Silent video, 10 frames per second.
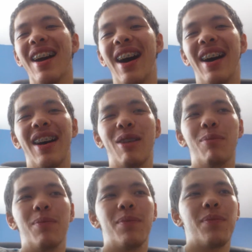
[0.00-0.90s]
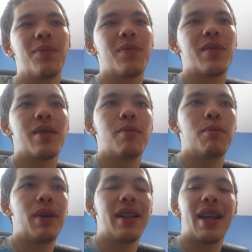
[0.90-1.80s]

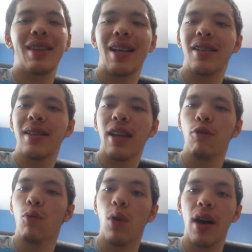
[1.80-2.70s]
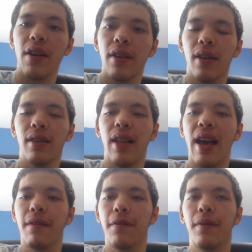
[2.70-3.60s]
But like, that's just like one
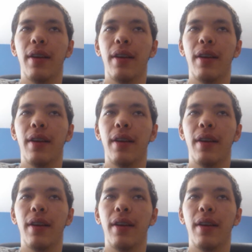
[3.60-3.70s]
life.